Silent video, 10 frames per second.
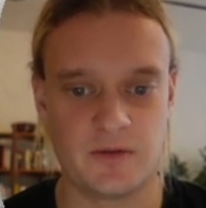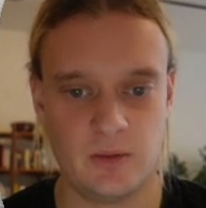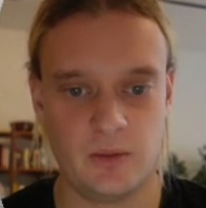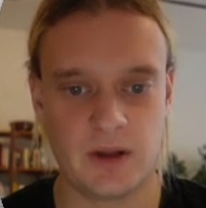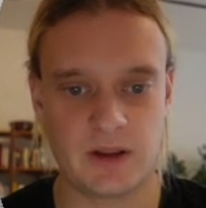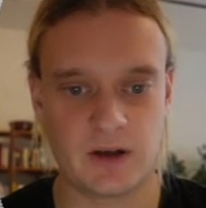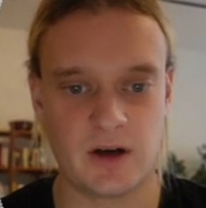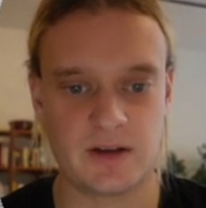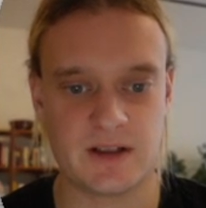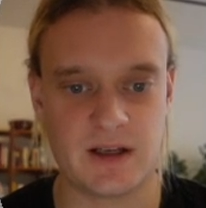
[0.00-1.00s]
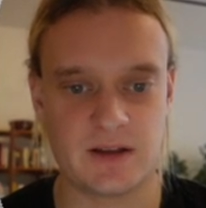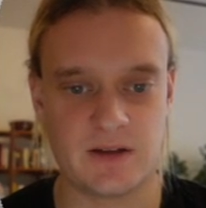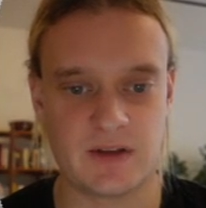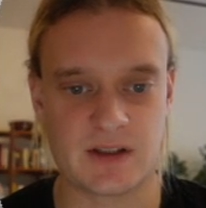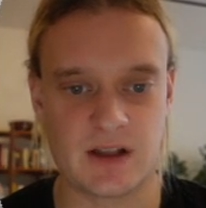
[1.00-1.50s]
what the content of
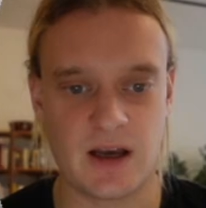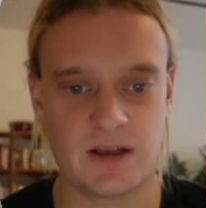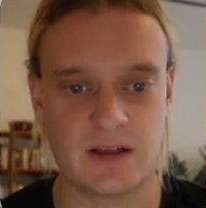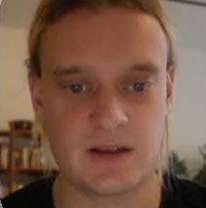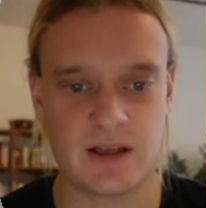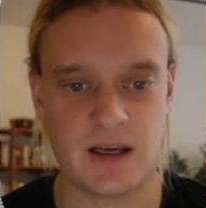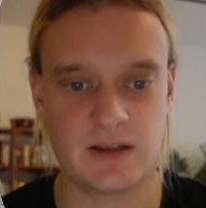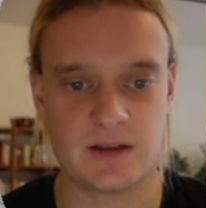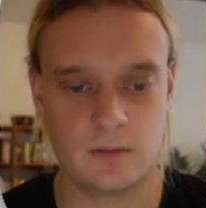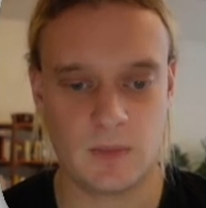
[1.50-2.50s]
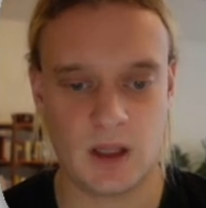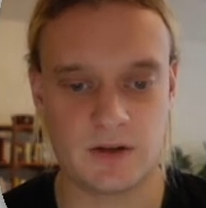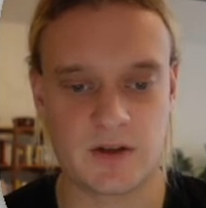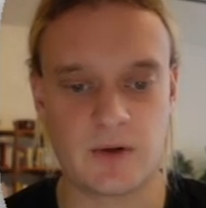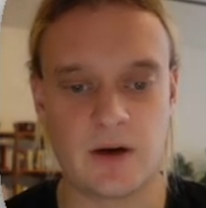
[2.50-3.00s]
the slide contains. And so now